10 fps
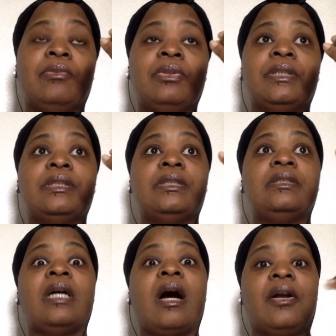it was
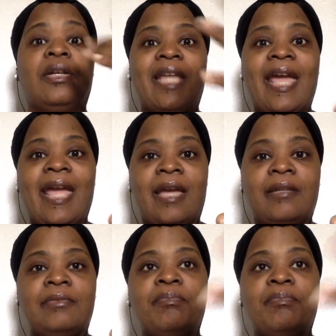our dad.